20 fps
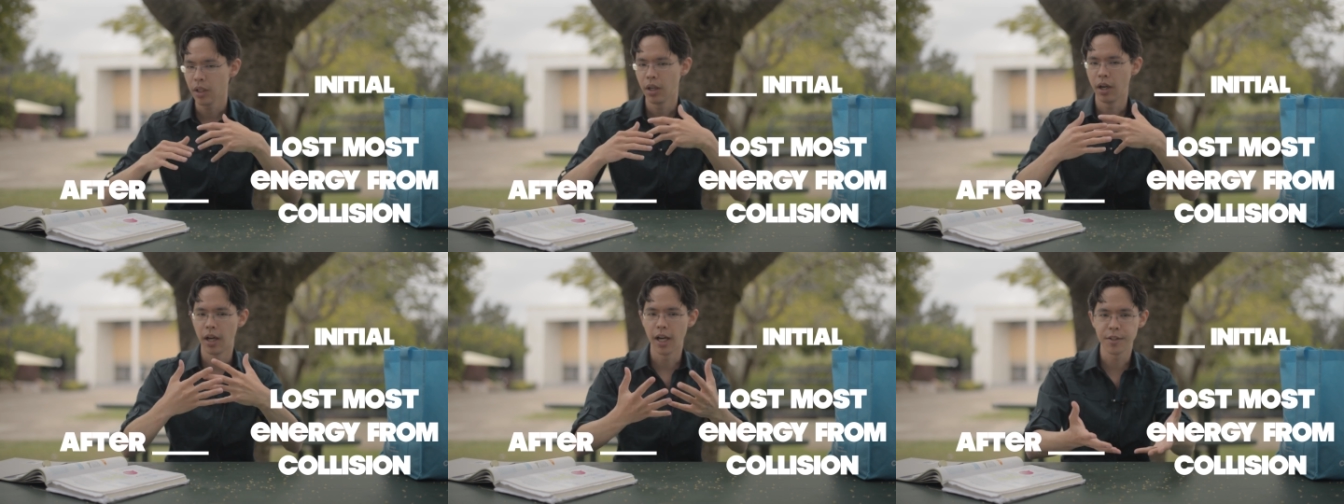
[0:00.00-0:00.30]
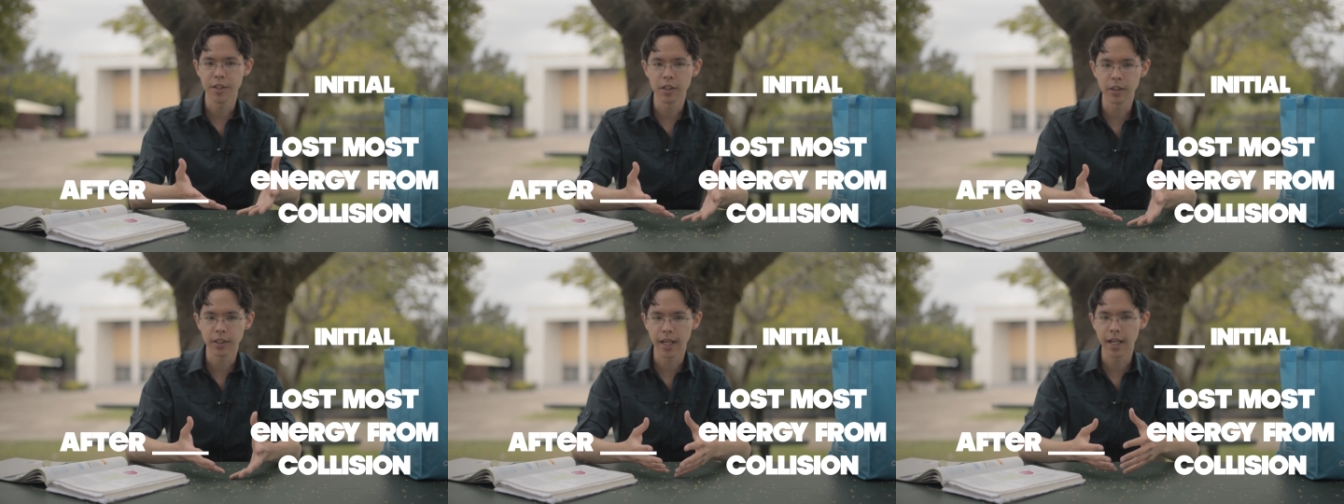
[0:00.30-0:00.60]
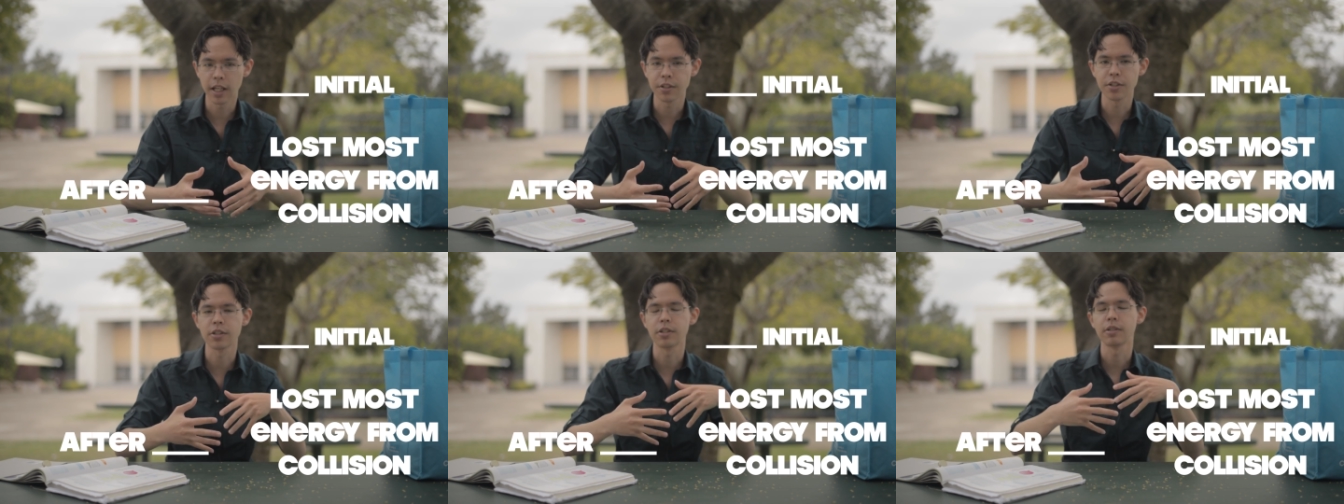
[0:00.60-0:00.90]
Ideal
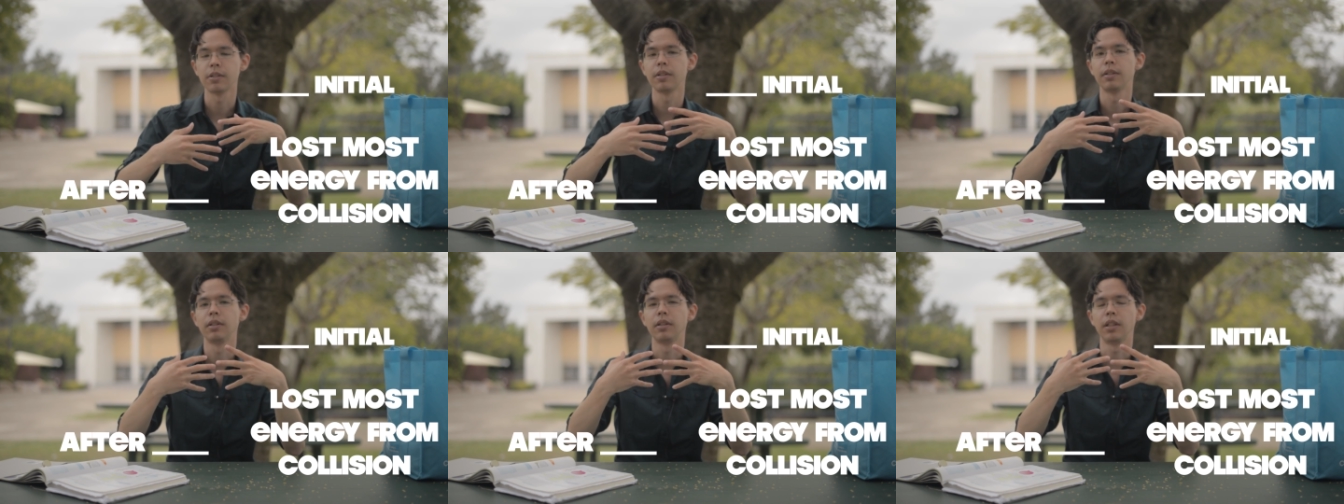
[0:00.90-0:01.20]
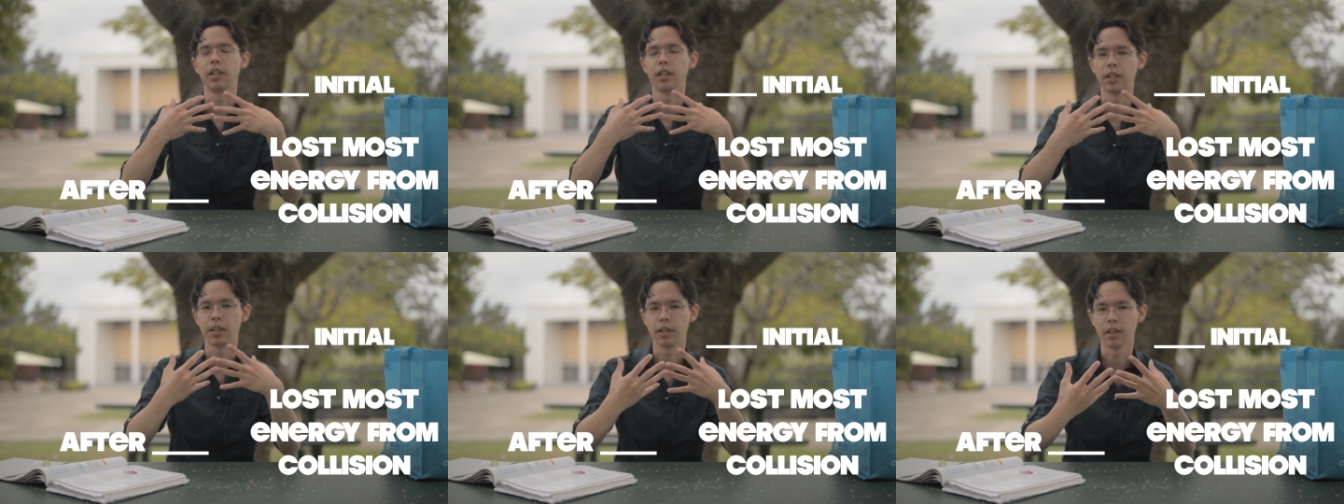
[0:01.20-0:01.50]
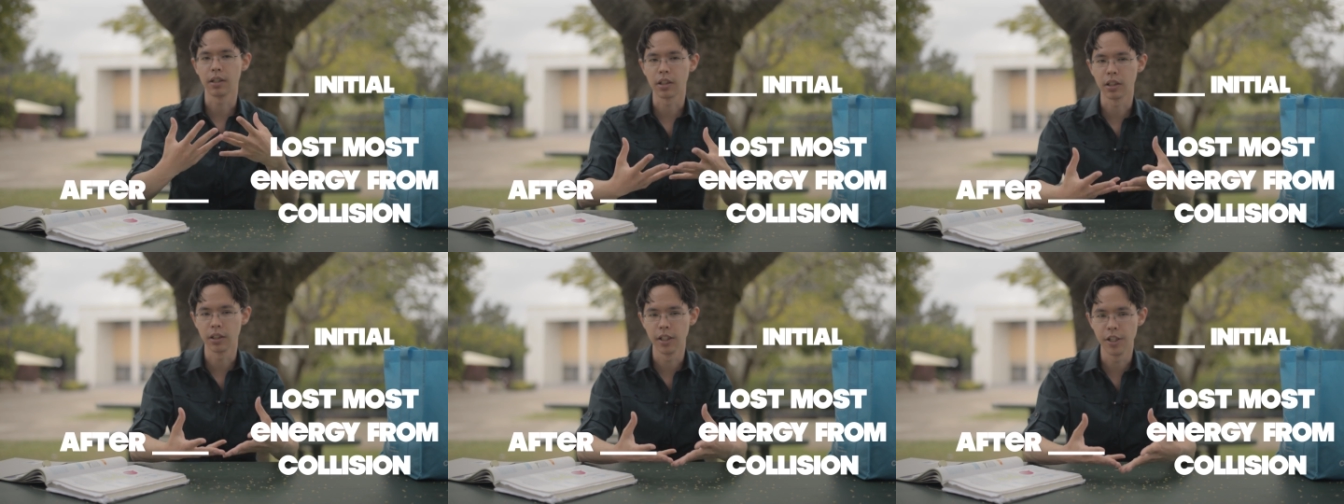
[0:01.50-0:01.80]
gas, the
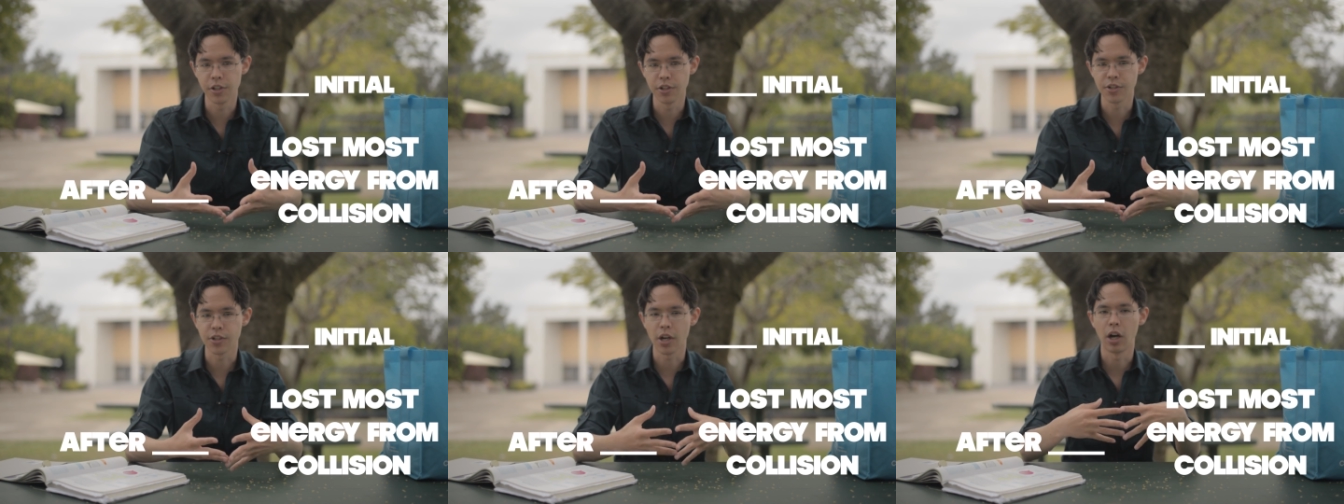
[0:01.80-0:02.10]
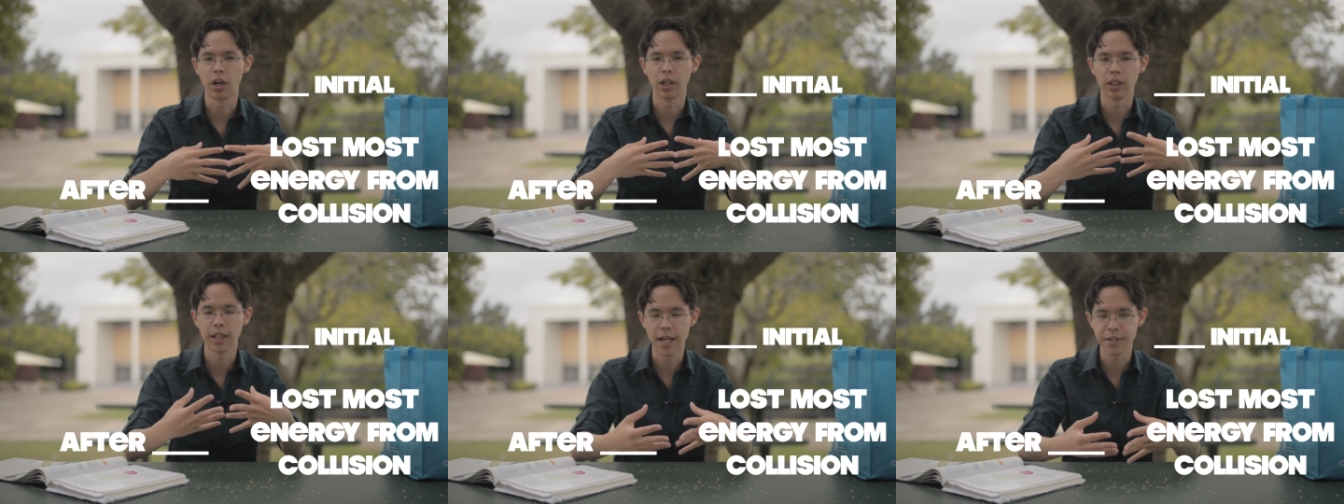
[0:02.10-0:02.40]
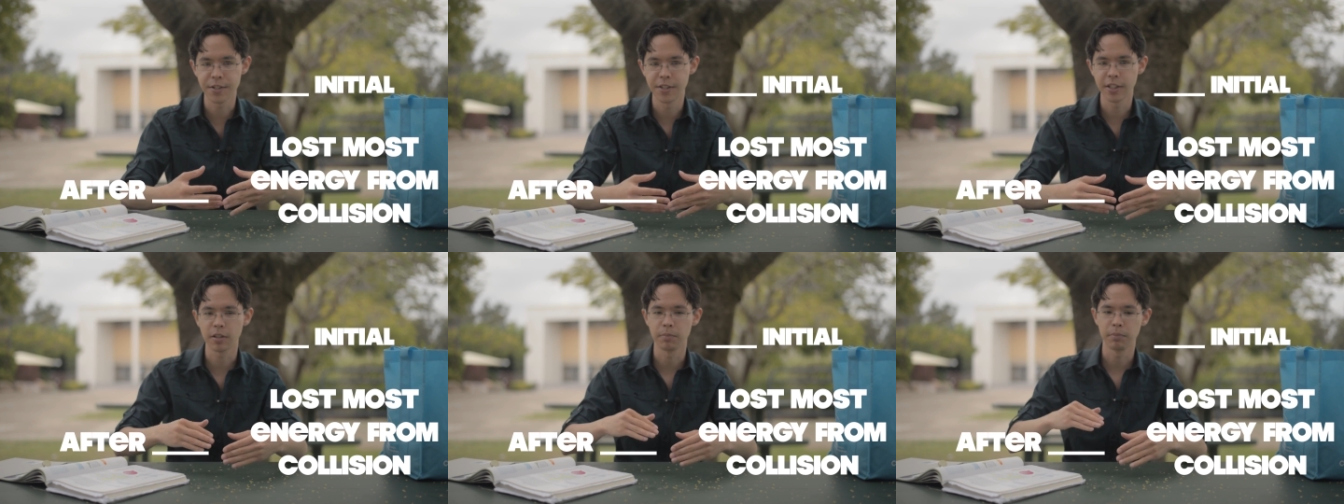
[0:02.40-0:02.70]
collisions are
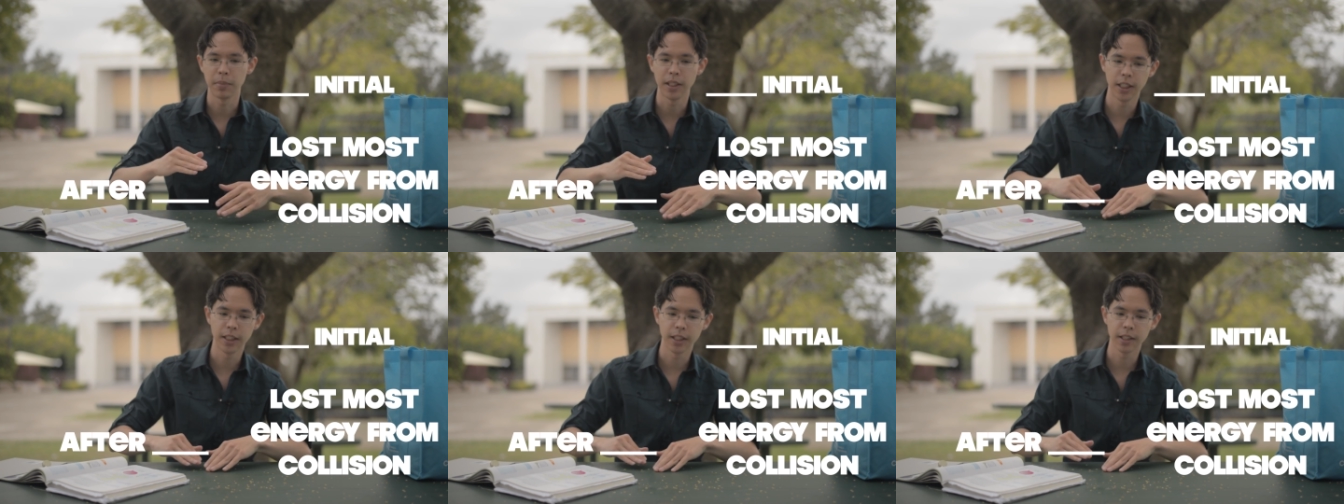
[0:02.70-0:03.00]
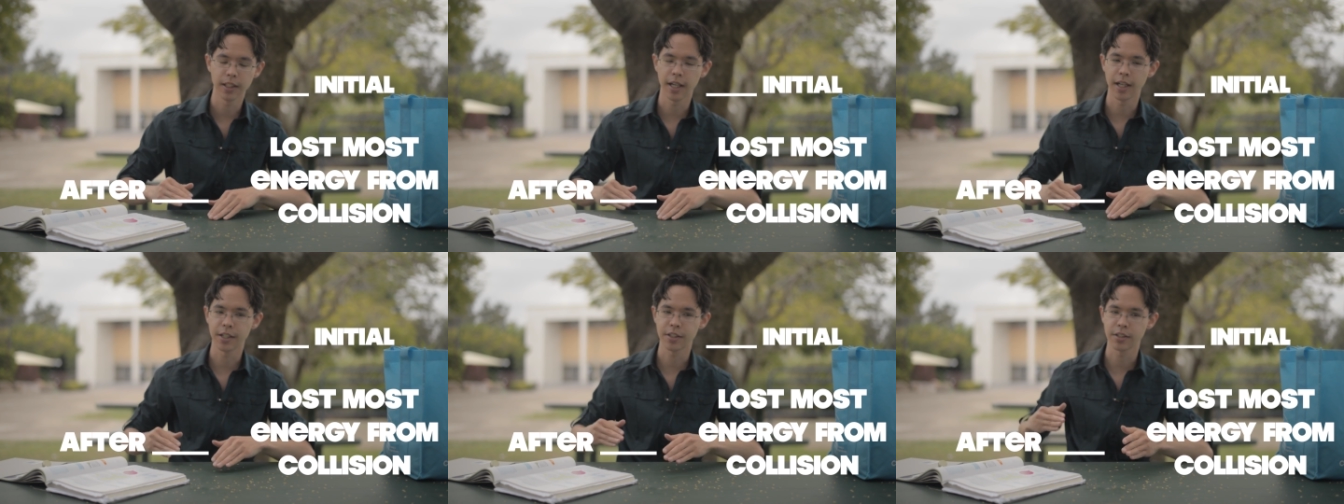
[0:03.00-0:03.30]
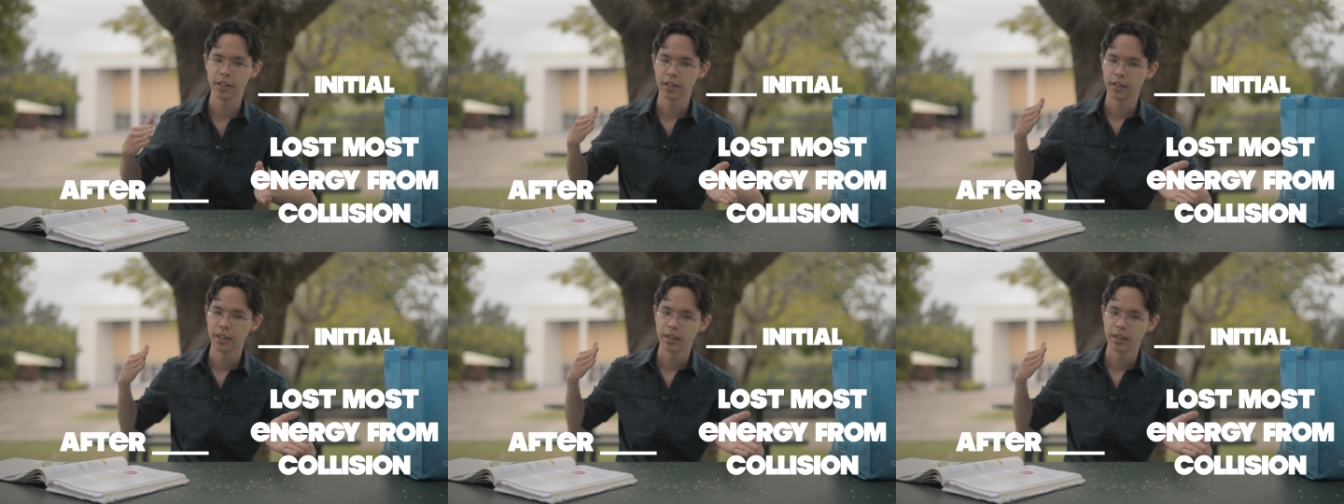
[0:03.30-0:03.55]
elastic, meaning that